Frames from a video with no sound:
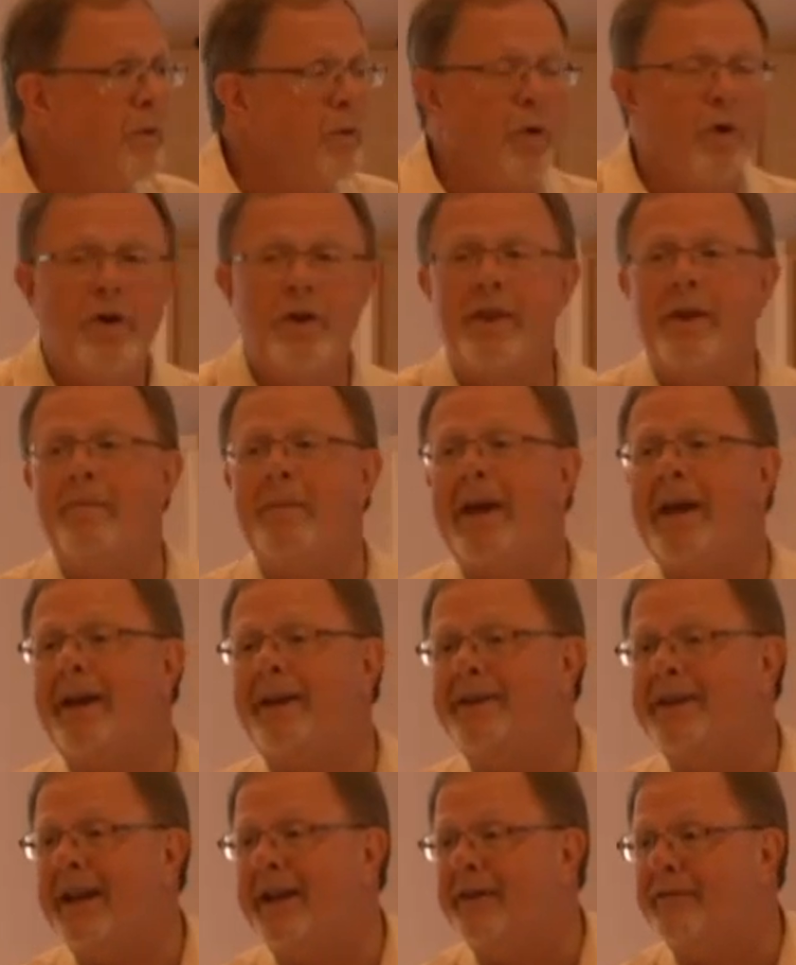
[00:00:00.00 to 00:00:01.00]
or they may
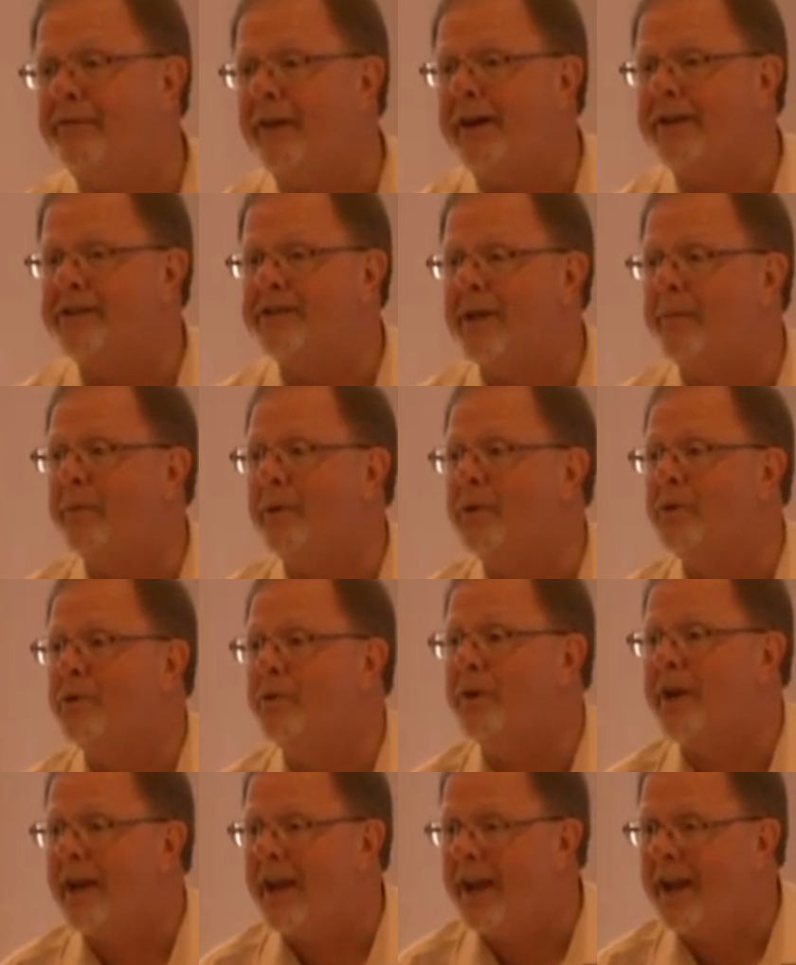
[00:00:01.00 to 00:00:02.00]
identify someone
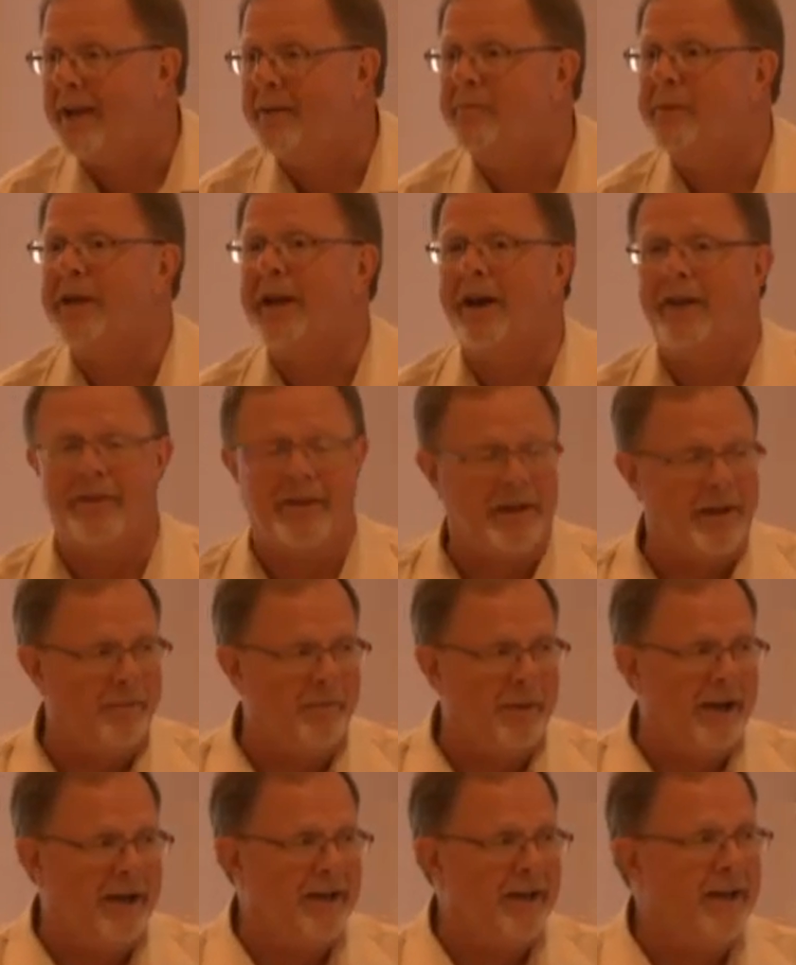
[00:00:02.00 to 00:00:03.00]
who can be on the
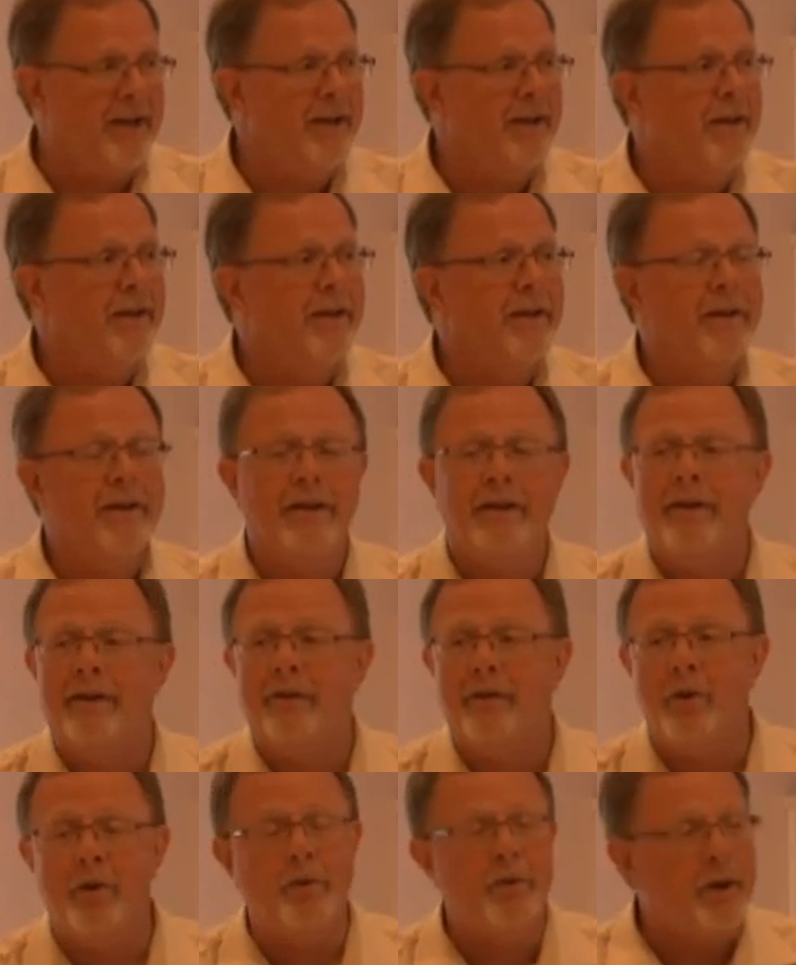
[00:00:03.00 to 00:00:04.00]
committee
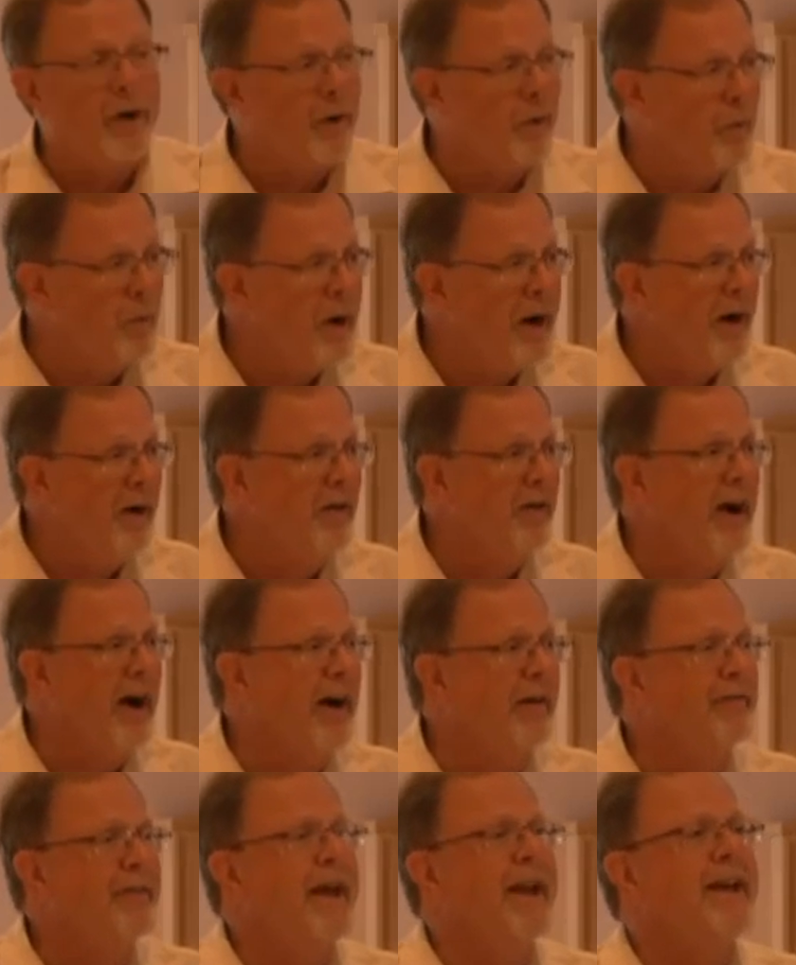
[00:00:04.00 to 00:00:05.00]
who they're aware
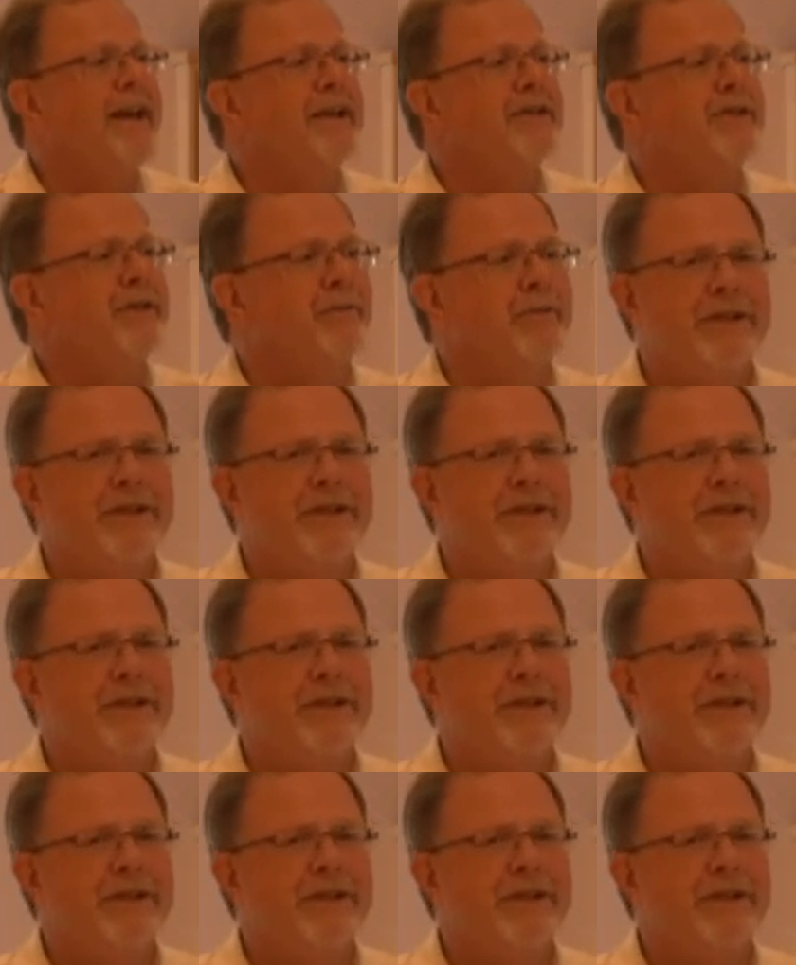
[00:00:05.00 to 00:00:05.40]
of that has the